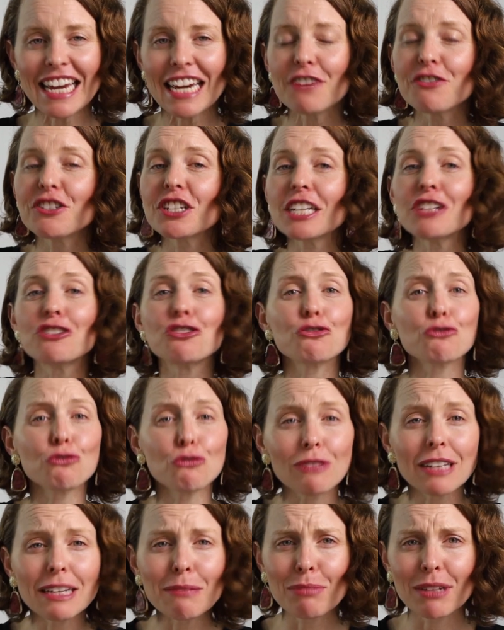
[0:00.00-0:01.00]
If she
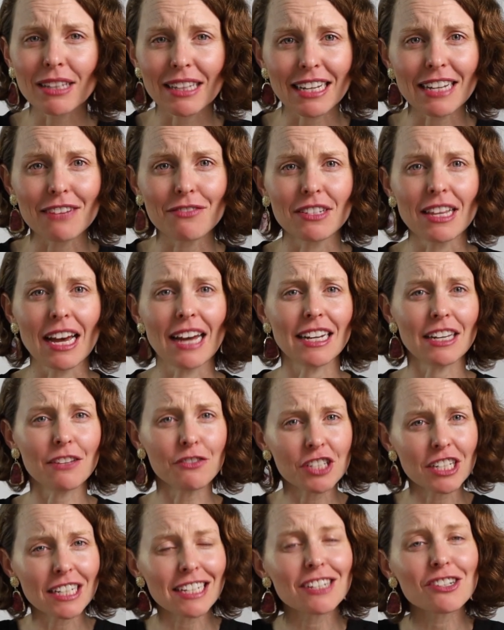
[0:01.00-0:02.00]
truly believed that, if
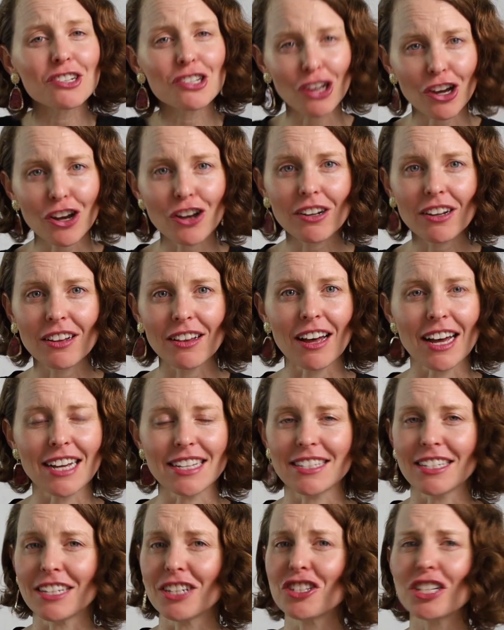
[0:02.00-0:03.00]
she
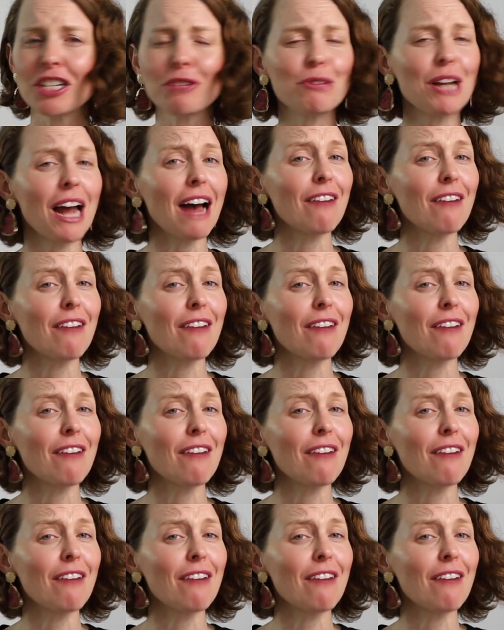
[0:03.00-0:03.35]
internalized it, she would